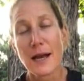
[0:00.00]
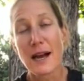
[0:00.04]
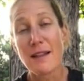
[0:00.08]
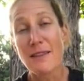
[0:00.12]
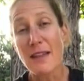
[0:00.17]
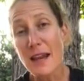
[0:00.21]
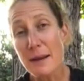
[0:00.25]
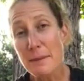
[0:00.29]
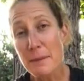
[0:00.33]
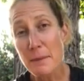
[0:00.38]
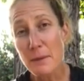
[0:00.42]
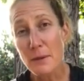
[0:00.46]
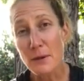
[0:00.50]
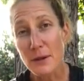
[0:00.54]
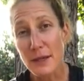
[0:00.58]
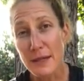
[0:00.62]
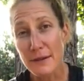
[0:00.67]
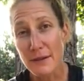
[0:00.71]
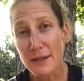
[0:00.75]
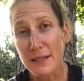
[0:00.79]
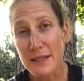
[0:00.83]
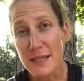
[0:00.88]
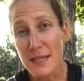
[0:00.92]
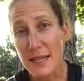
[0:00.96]
A lot of people are
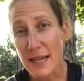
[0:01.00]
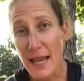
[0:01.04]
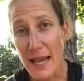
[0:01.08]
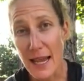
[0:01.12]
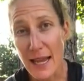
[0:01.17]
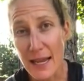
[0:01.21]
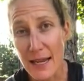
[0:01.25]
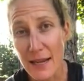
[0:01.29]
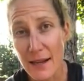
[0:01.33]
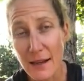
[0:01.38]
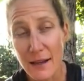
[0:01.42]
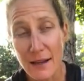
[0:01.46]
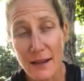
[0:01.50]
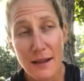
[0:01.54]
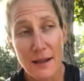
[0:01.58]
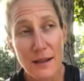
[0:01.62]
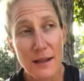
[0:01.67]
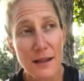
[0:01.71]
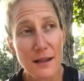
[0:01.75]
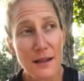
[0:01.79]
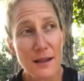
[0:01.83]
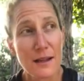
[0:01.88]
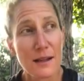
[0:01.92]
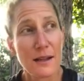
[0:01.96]
leaving today,
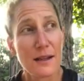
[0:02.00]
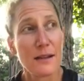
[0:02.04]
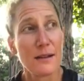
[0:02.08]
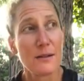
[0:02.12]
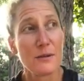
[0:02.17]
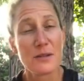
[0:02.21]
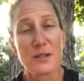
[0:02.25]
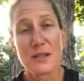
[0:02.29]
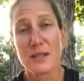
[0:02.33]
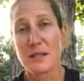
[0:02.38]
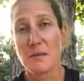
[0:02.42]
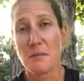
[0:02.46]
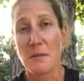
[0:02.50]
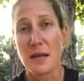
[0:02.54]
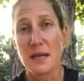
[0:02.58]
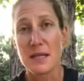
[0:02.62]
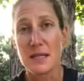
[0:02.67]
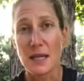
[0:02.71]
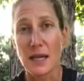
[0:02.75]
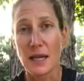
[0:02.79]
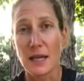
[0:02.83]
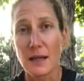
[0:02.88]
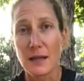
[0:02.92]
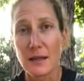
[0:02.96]
which is
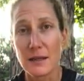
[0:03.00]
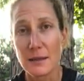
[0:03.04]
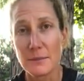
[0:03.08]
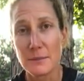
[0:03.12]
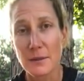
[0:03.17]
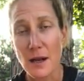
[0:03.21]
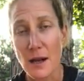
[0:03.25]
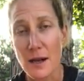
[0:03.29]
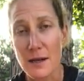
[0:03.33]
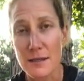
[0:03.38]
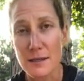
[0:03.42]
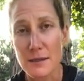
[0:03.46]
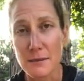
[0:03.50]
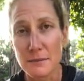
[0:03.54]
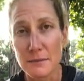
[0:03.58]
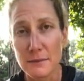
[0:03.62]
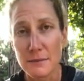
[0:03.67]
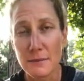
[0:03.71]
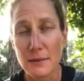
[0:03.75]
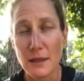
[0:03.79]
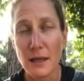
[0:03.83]
amazing. It'd be awesome.